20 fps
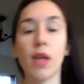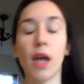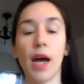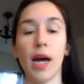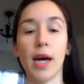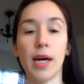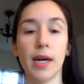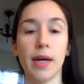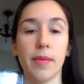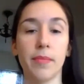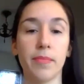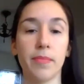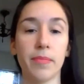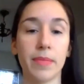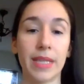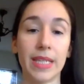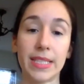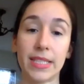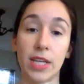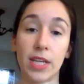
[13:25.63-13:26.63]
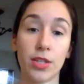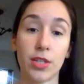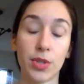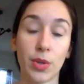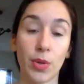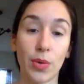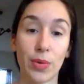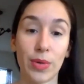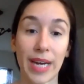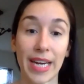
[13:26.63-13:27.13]
this
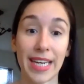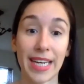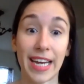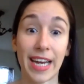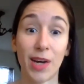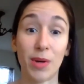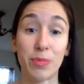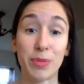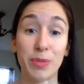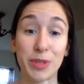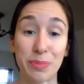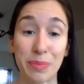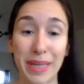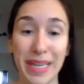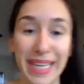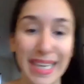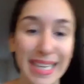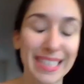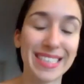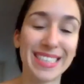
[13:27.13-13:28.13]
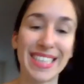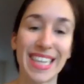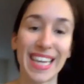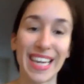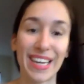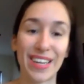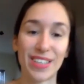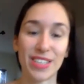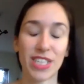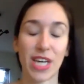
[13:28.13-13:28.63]
also kind of helps me
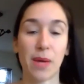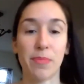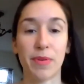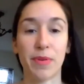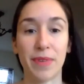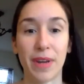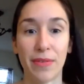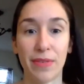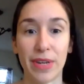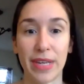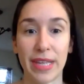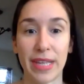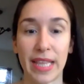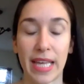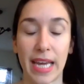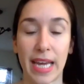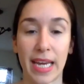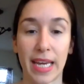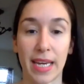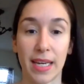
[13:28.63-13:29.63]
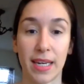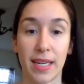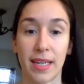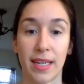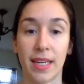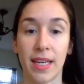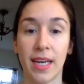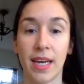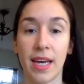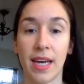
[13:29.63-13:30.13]
stay on top of everything and
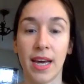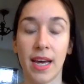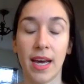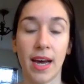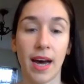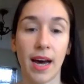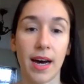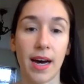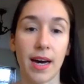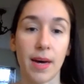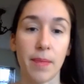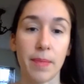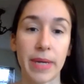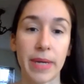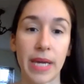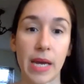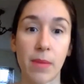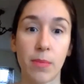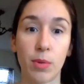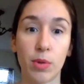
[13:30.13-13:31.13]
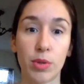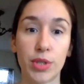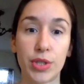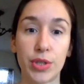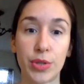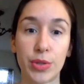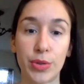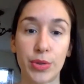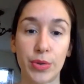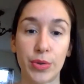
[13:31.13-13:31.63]
be able
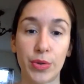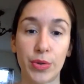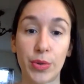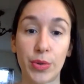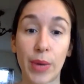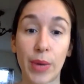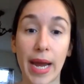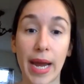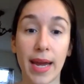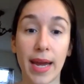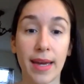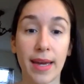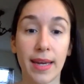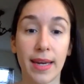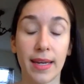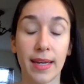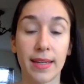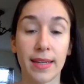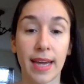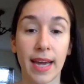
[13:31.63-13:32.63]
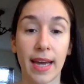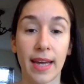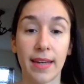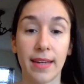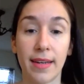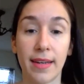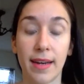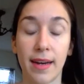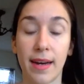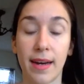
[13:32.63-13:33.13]
to grade and
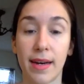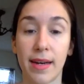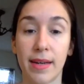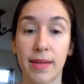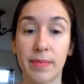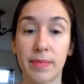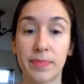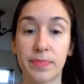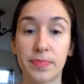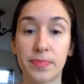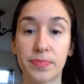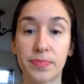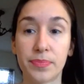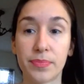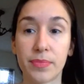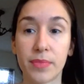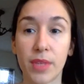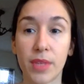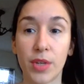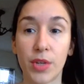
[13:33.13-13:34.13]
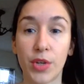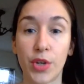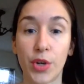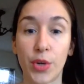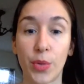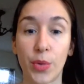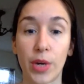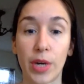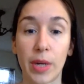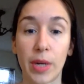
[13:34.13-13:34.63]
get
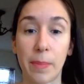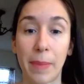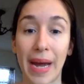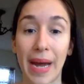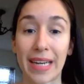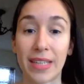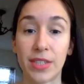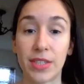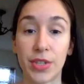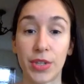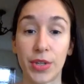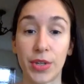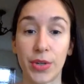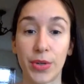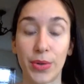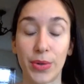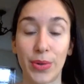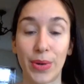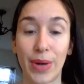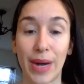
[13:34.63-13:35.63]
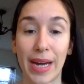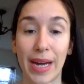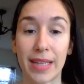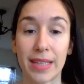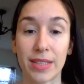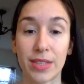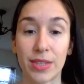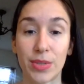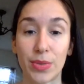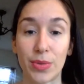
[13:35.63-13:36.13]
your work back to you
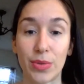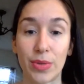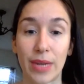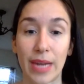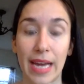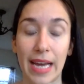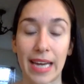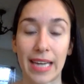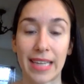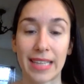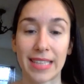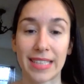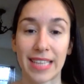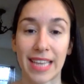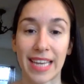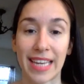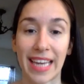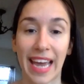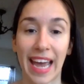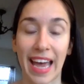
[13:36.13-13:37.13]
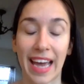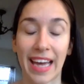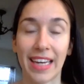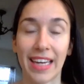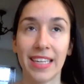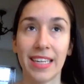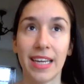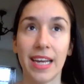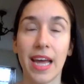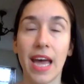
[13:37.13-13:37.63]
as soon as I
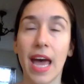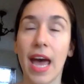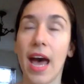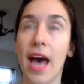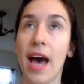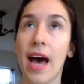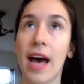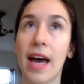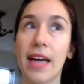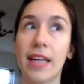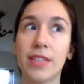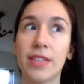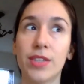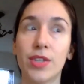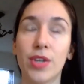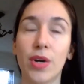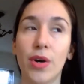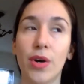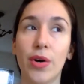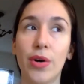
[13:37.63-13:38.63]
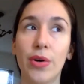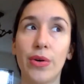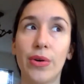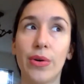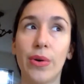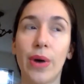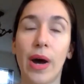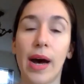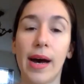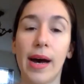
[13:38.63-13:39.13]
can. And
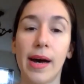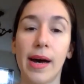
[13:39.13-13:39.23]
so